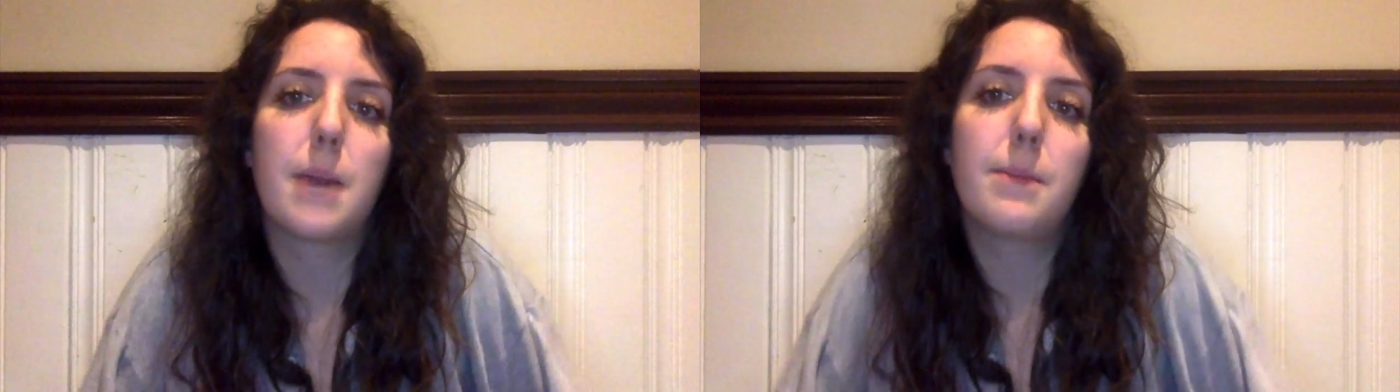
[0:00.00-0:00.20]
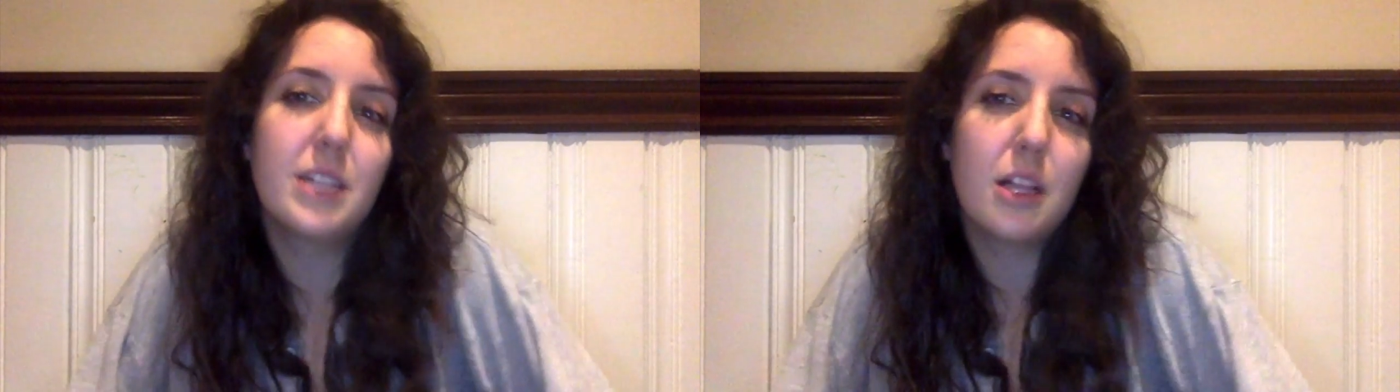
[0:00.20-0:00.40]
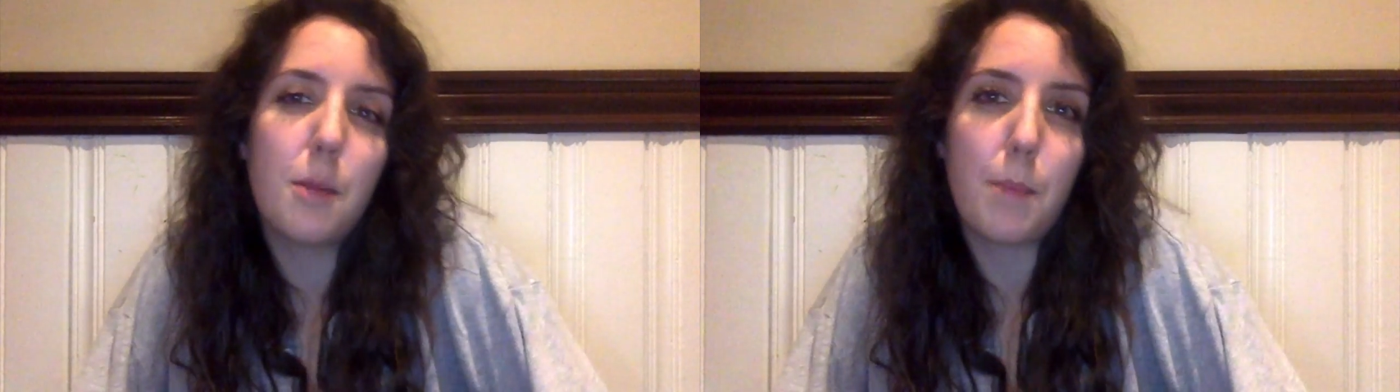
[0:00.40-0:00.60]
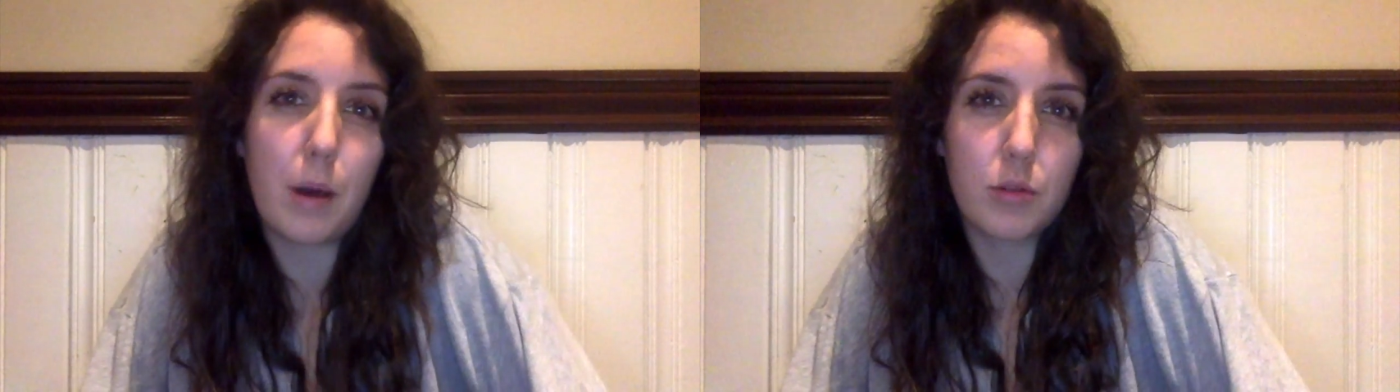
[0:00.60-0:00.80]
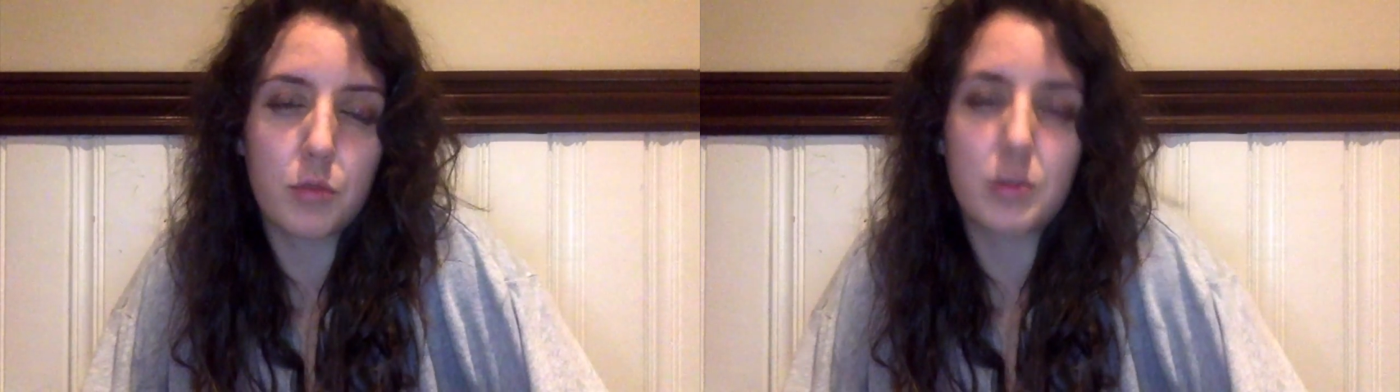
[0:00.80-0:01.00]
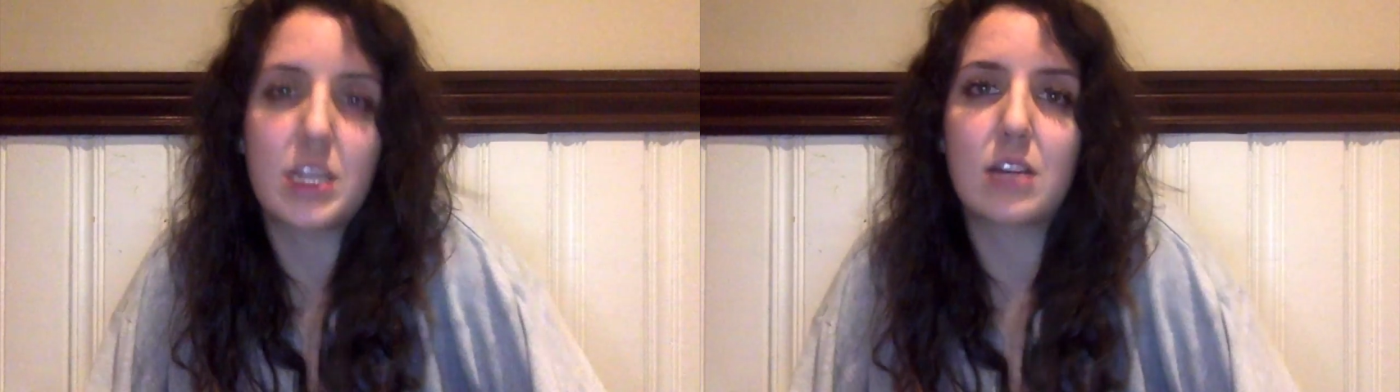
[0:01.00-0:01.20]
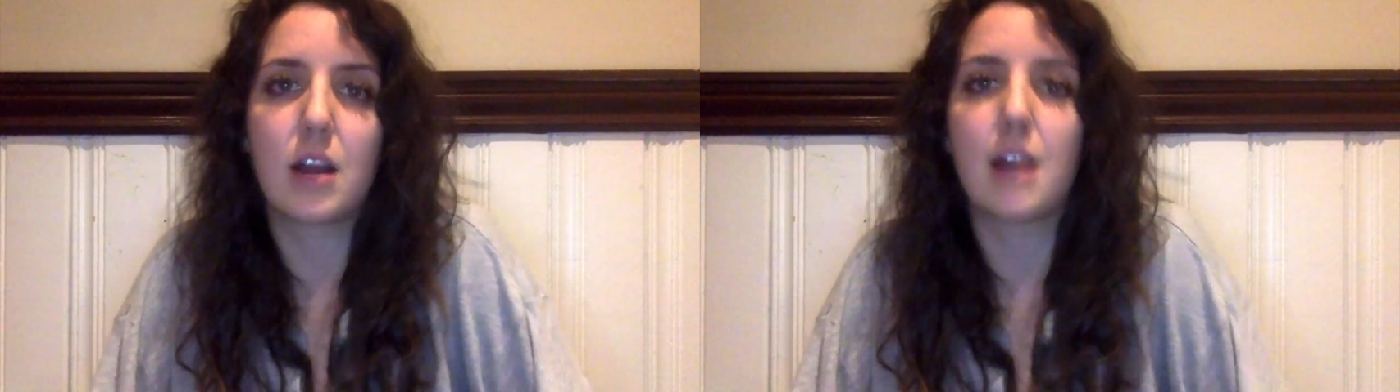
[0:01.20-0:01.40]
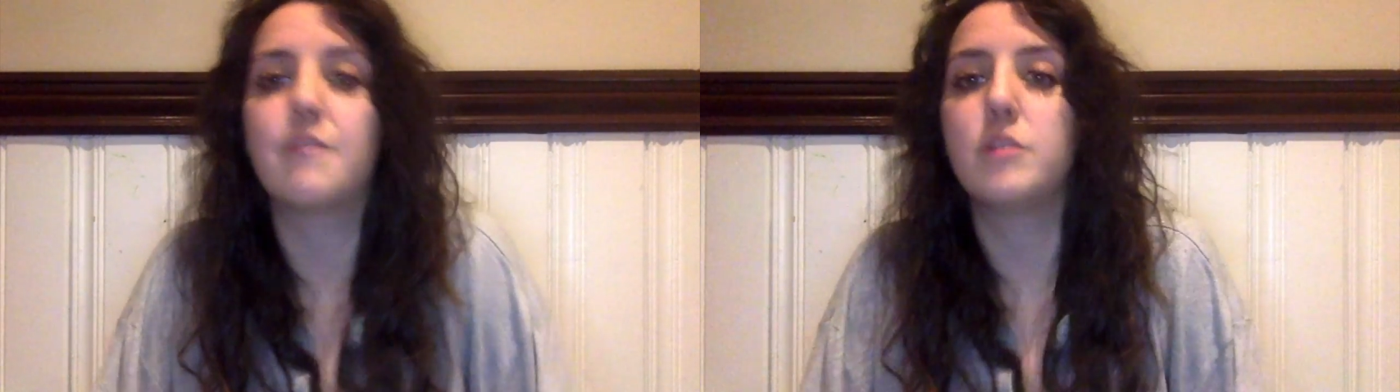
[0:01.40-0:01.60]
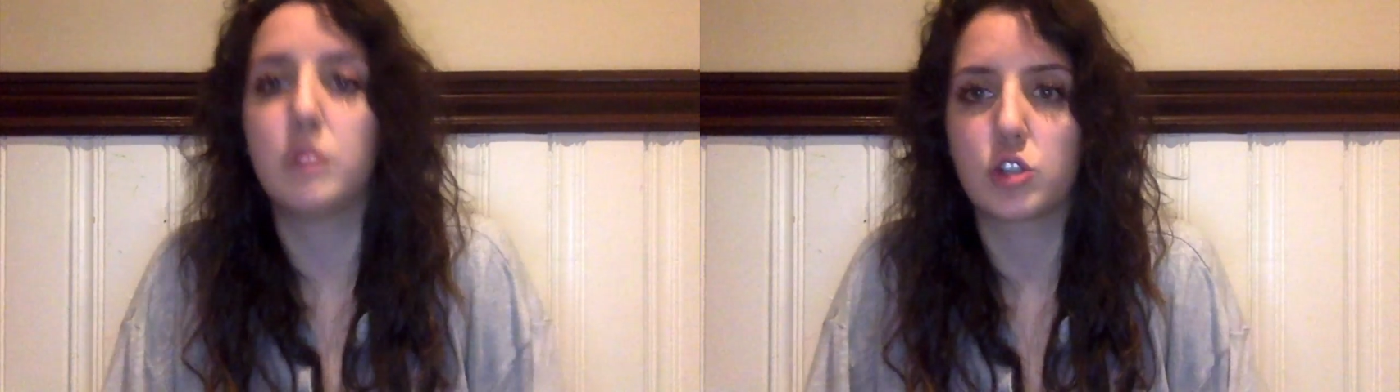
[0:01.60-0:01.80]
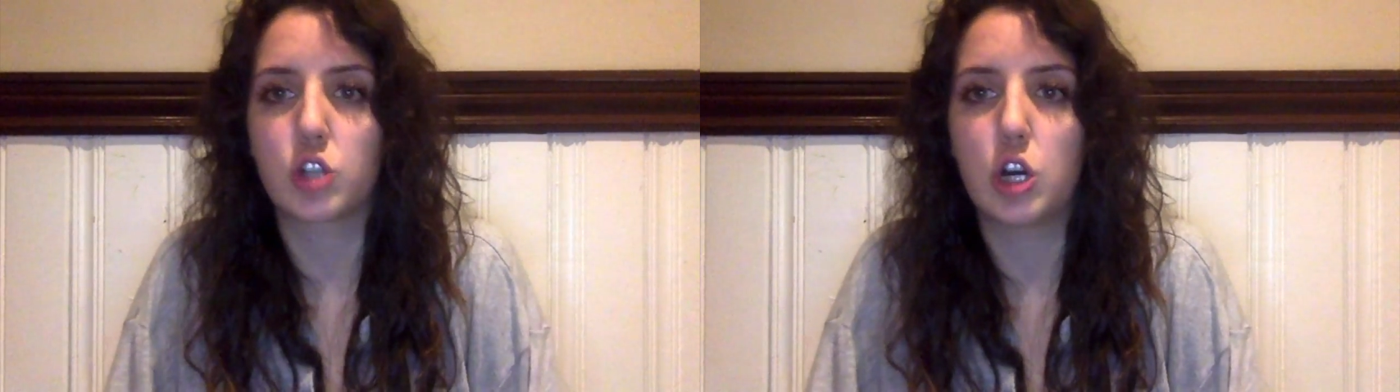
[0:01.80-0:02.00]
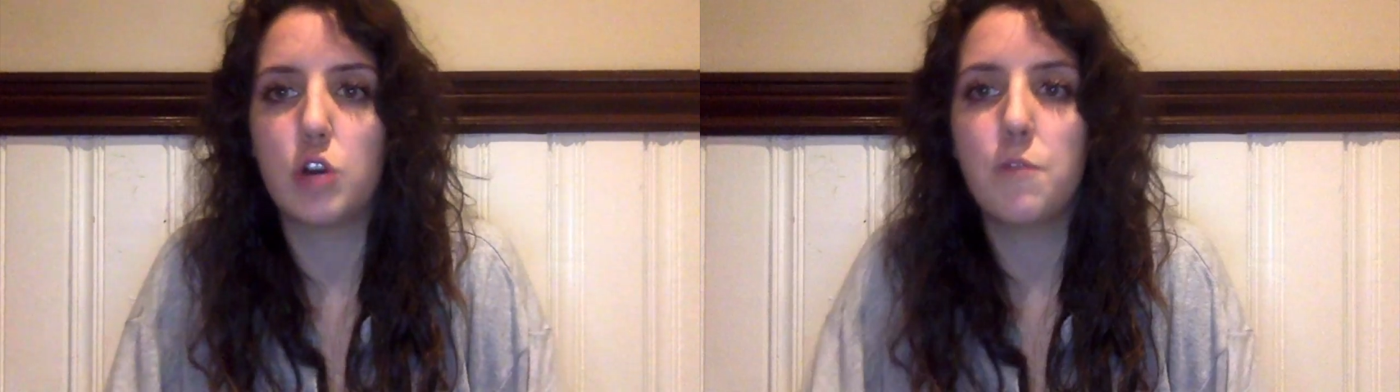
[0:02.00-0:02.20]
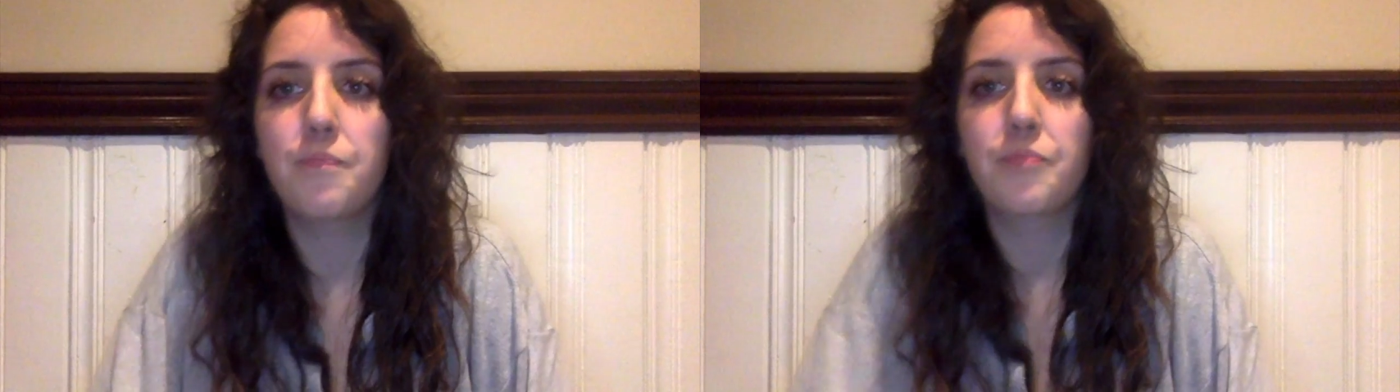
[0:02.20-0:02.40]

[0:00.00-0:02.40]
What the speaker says: up until about a few years ago.